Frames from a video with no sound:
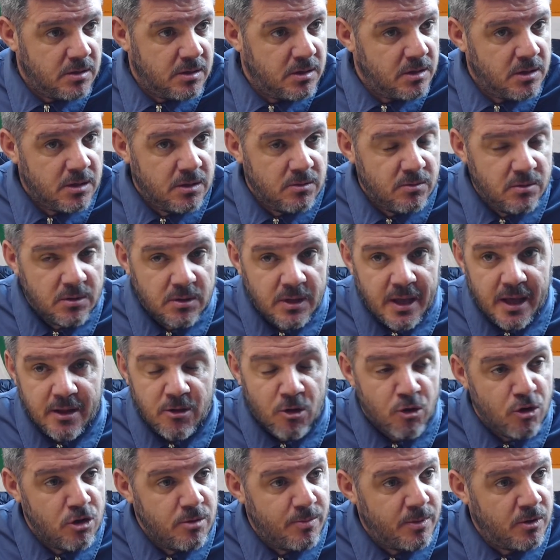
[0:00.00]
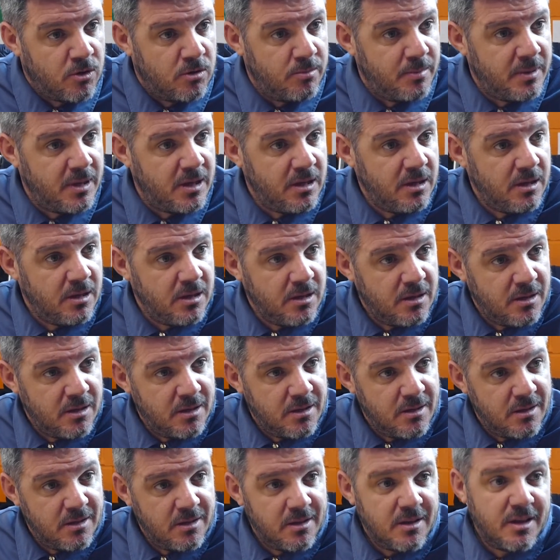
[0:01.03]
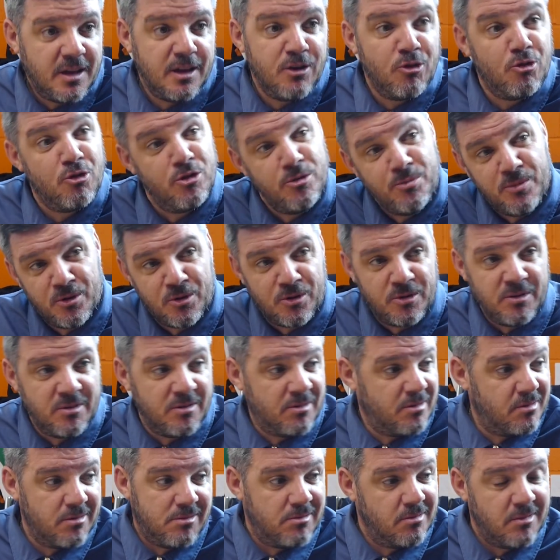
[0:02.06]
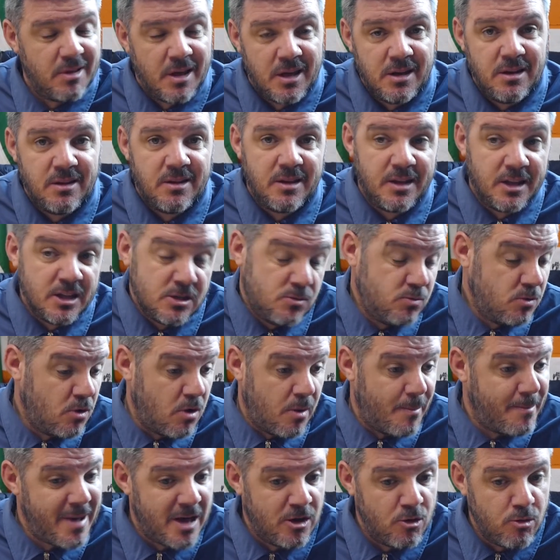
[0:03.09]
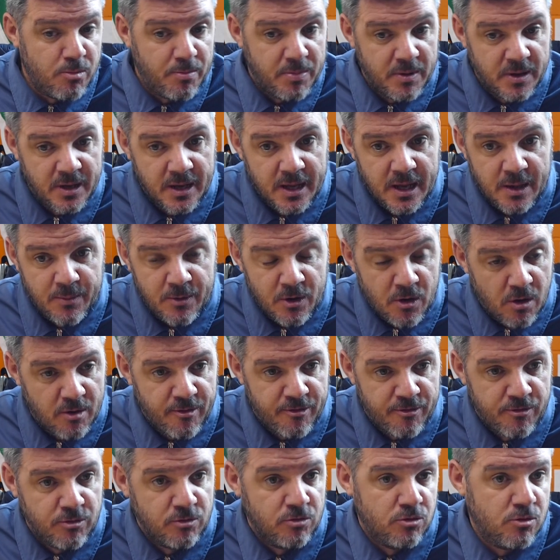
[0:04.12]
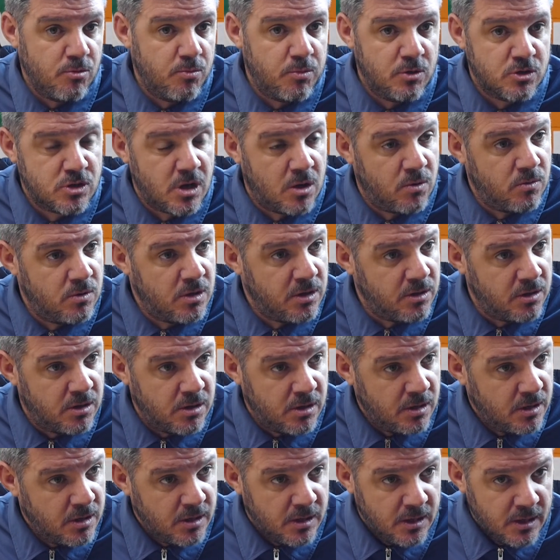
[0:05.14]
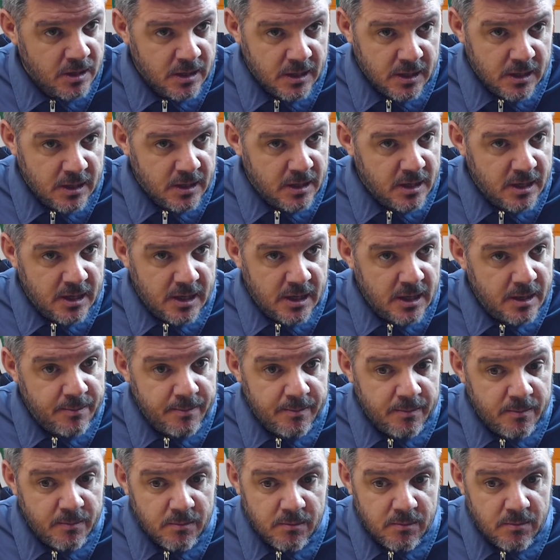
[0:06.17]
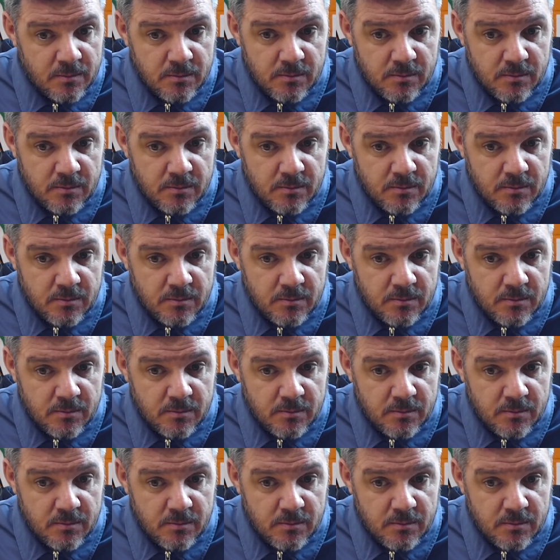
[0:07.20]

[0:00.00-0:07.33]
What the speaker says: You know, can't hide behind me, can't hide behind anything else. We've got to man up, and we've got to front up what's going on.